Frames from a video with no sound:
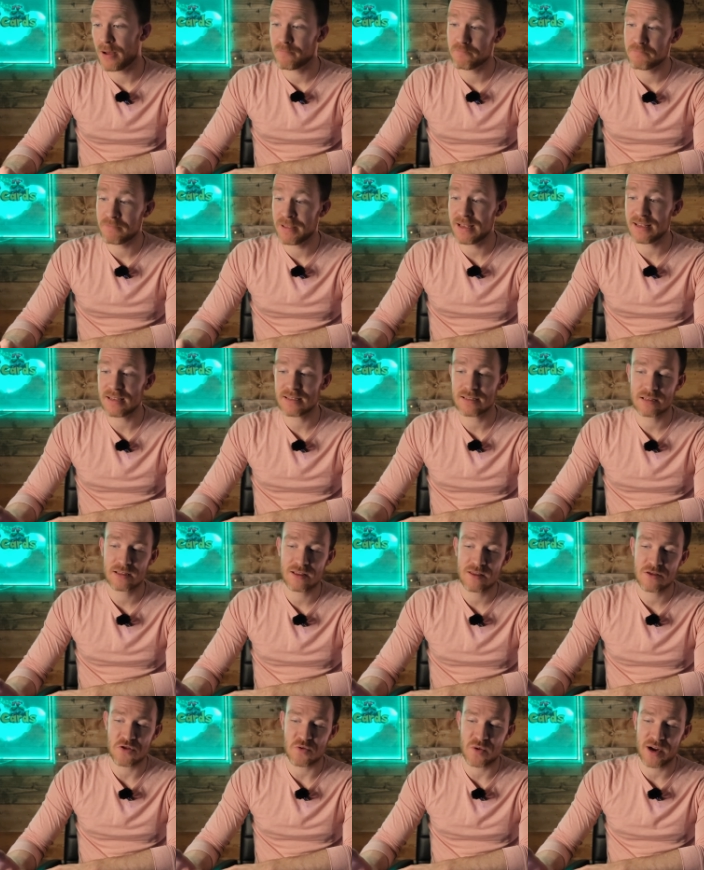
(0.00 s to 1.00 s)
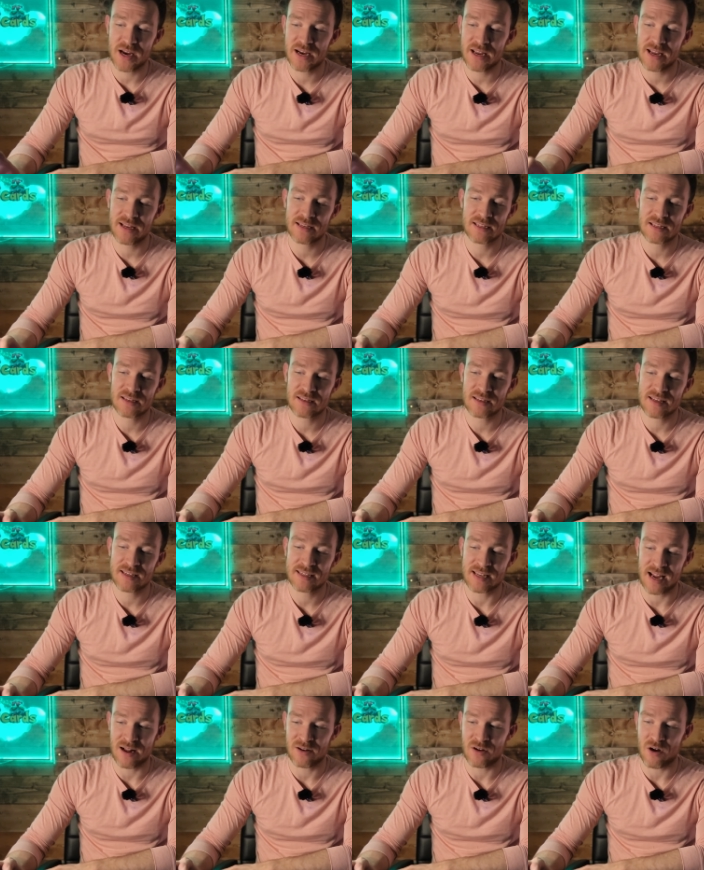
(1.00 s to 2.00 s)
This 3D
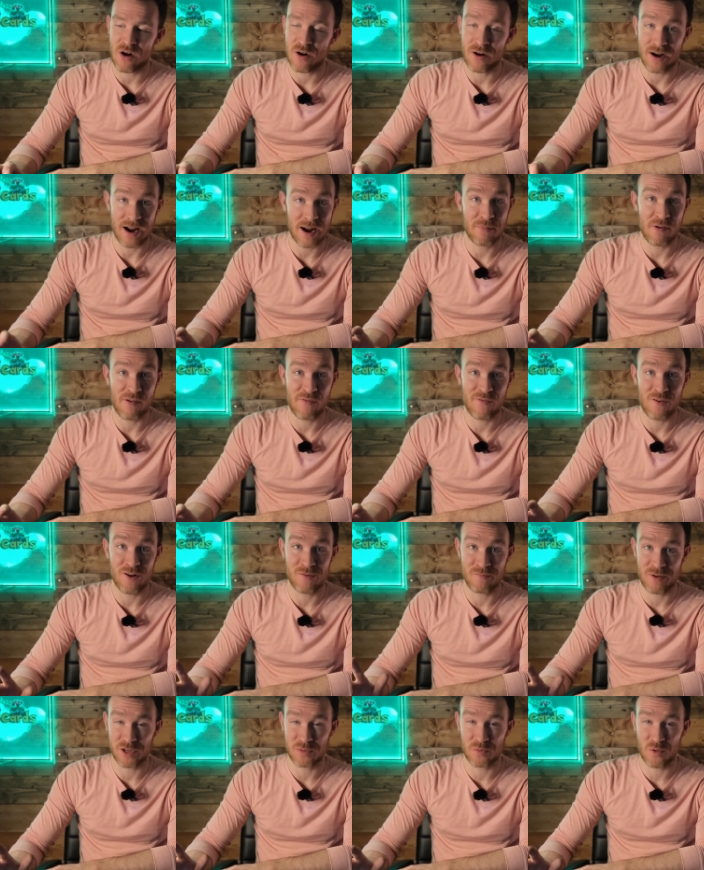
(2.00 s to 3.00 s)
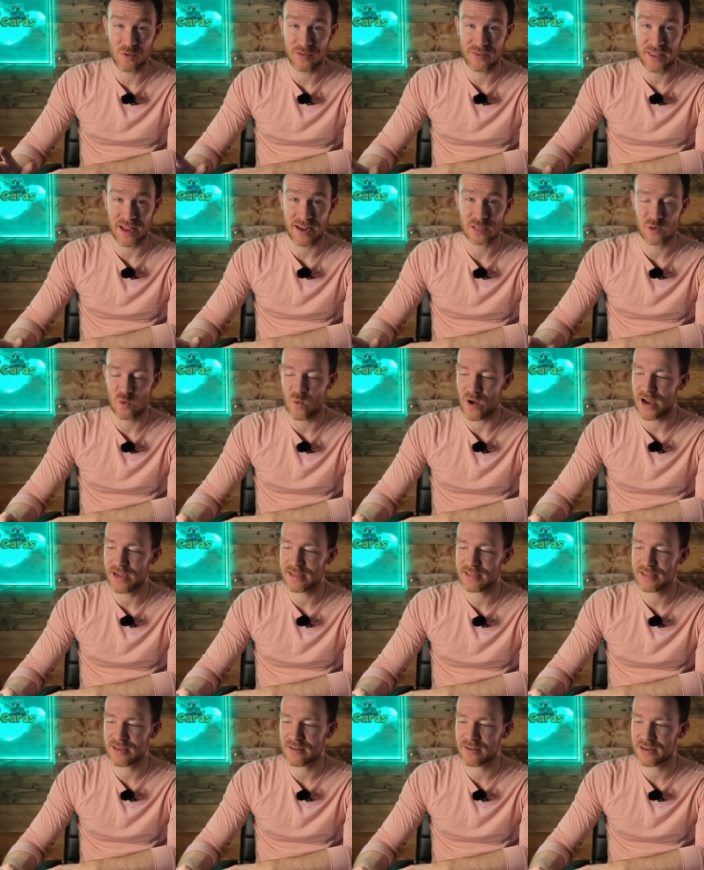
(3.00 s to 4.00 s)
styled art I prefer much more than the X and Y
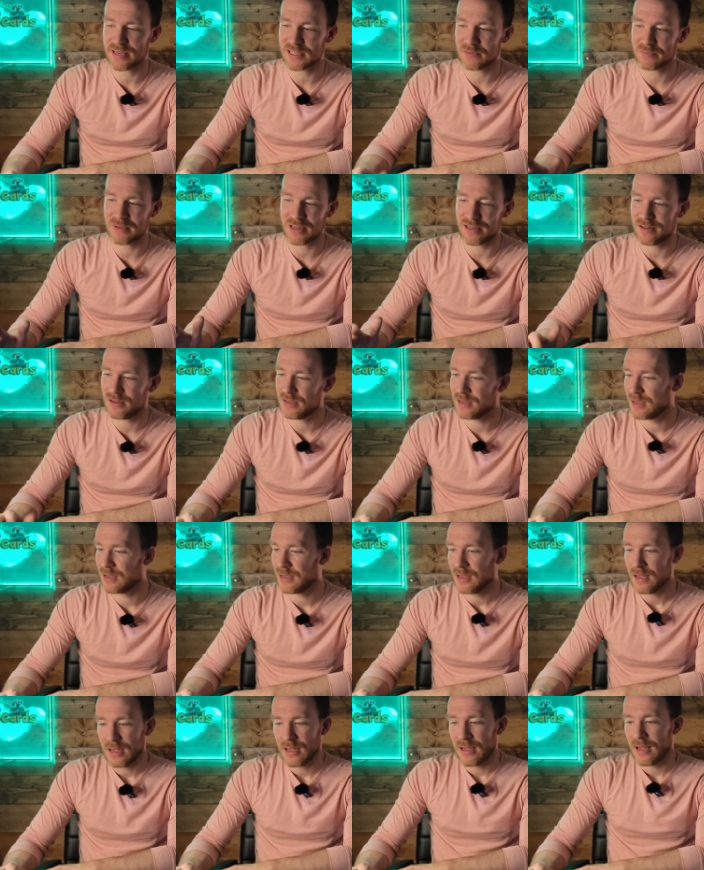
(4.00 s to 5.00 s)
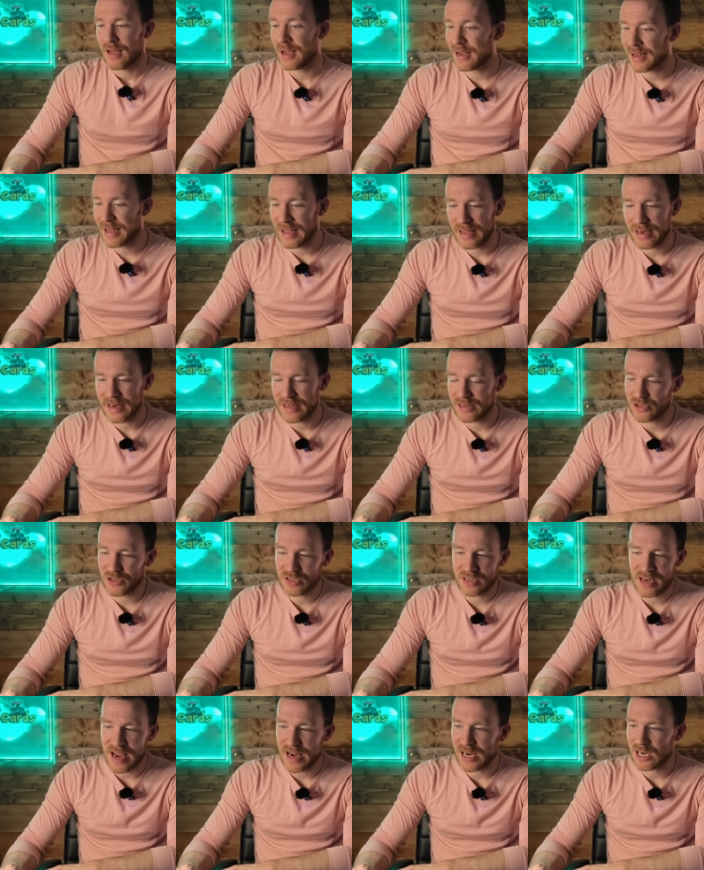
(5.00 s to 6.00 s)
series, but again, it's just
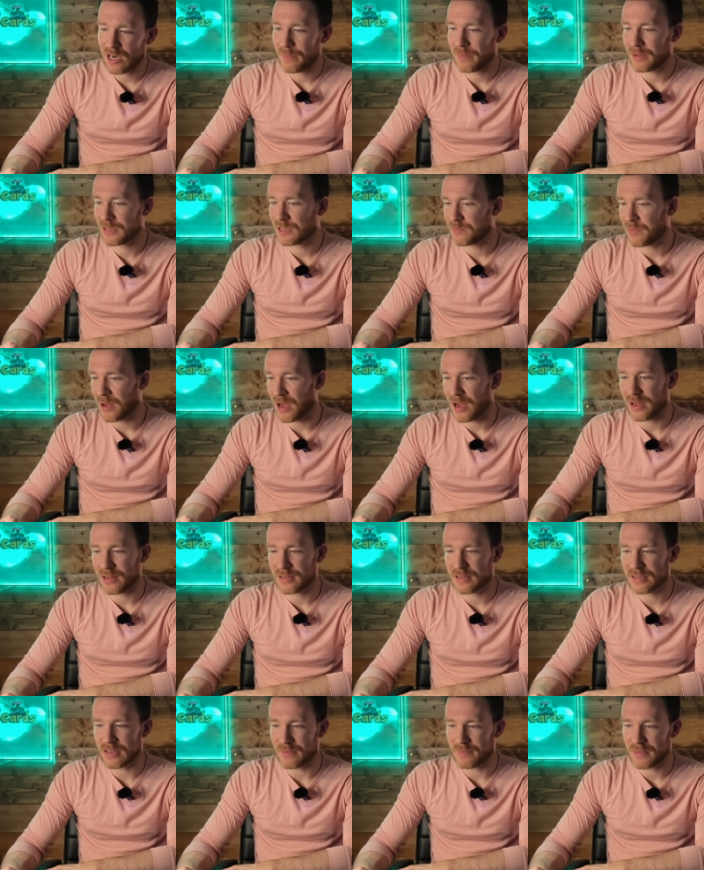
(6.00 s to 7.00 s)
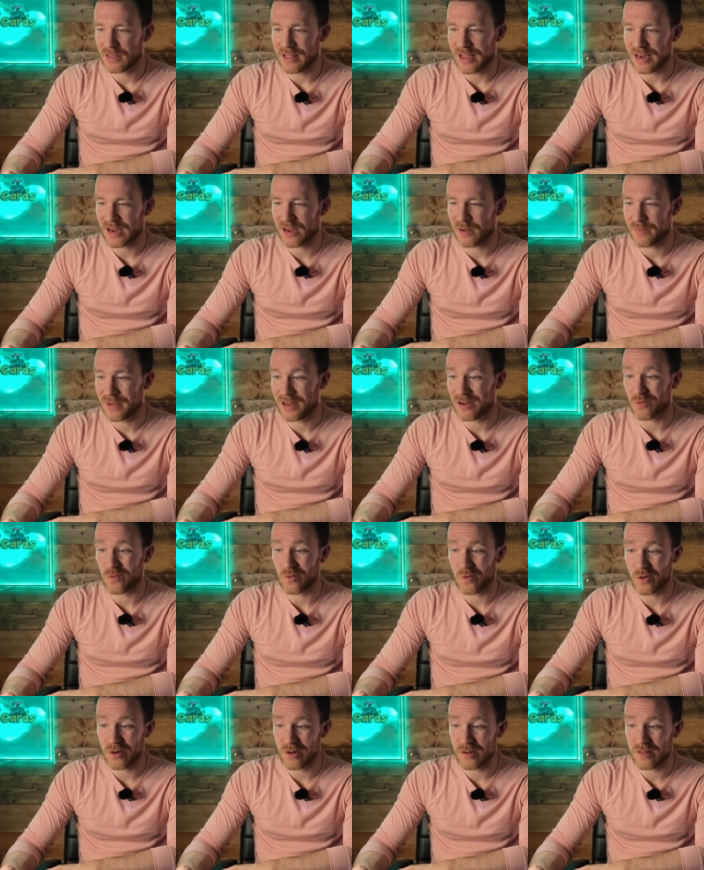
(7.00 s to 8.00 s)
taking up a spot on something that could have been
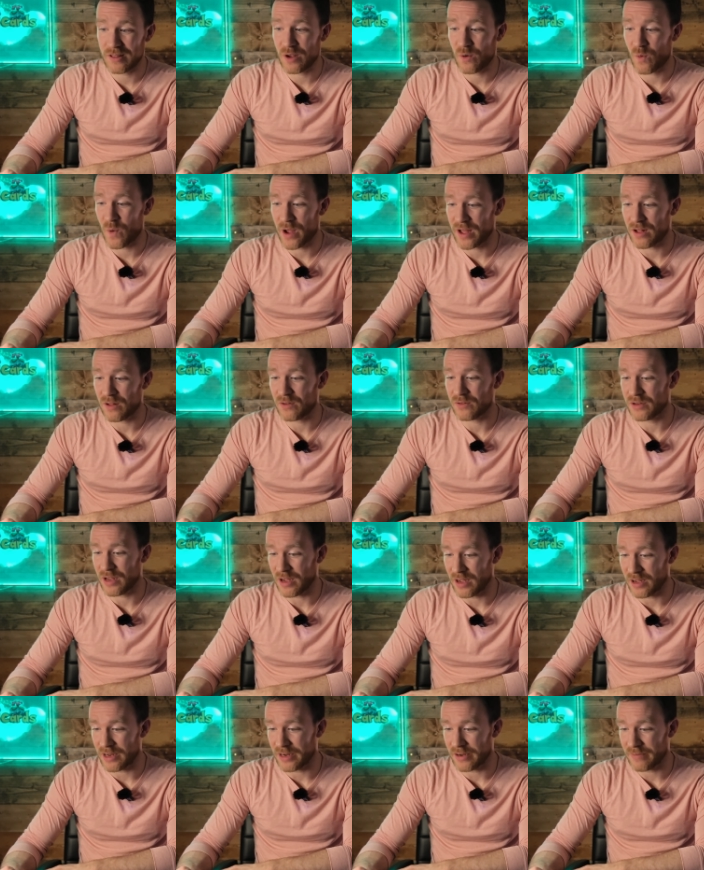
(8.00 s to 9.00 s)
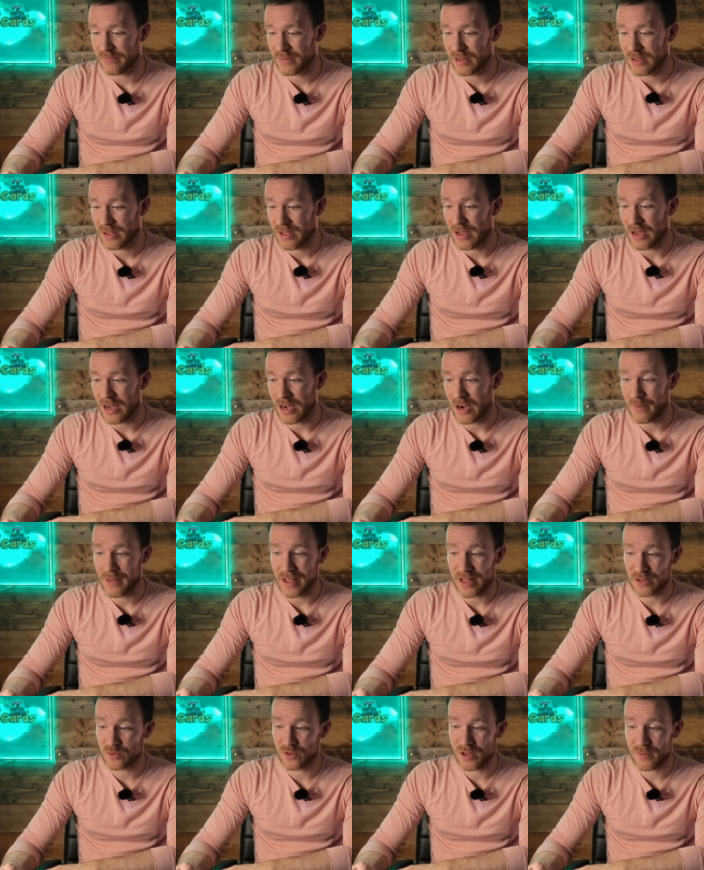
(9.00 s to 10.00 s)
really well done. And
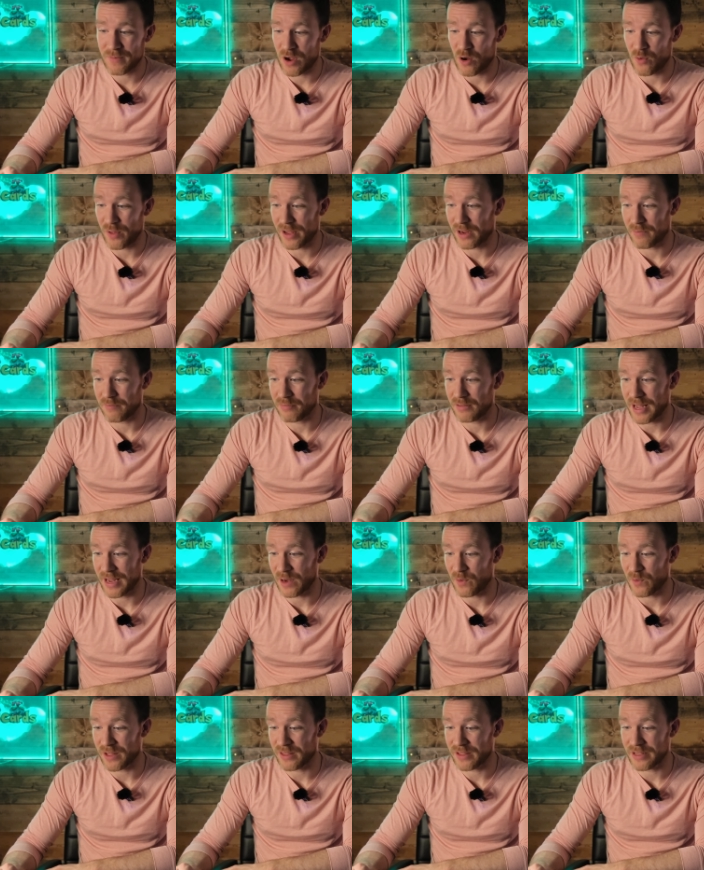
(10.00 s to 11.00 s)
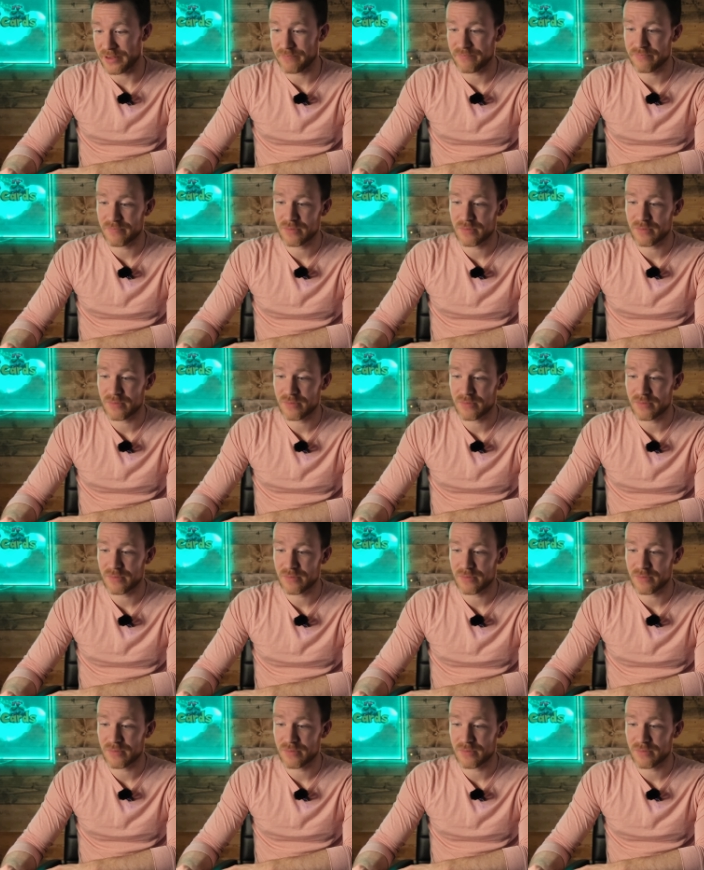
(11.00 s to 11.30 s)
that's really my only complaint with it.